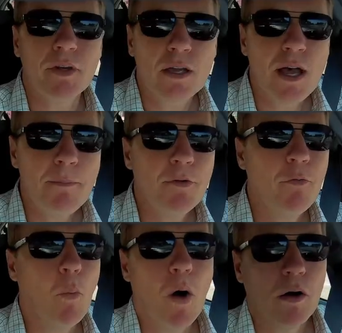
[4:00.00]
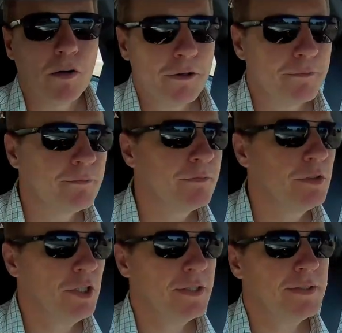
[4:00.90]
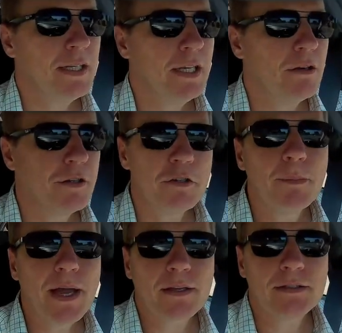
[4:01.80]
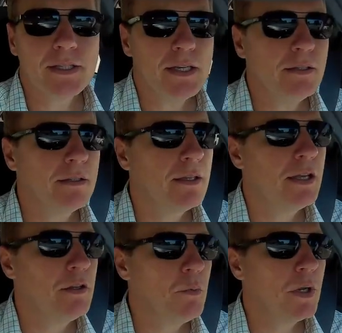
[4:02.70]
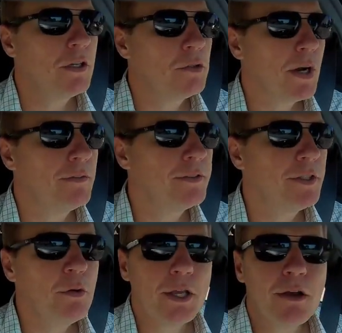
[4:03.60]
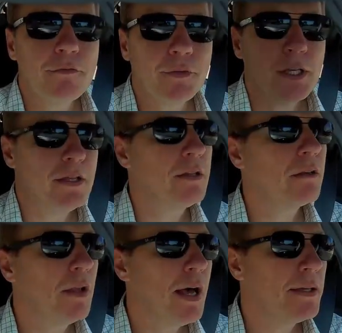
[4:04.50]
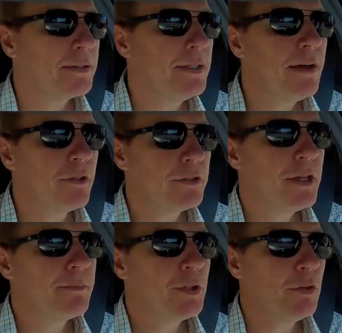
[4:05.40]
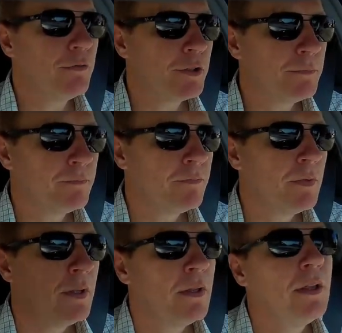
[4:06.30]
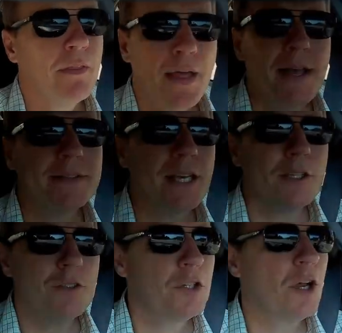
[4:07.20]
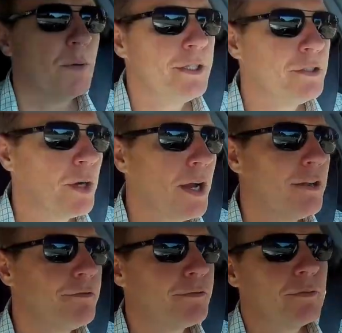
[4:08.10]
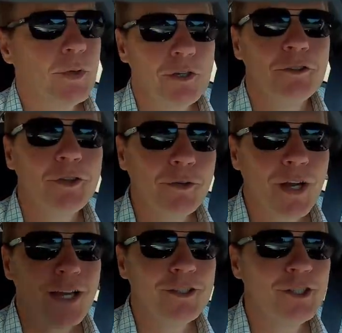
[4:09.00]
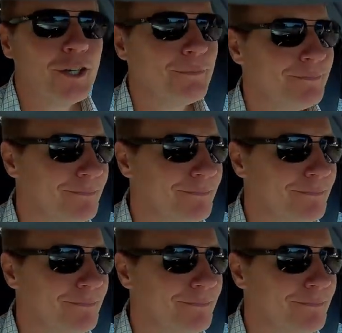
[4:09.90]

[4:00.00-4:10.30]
a cup of water just sitting on your back seat, and you want to drive so carefully that the glass never tips over. That's how you should always drive when you're doing rideshare.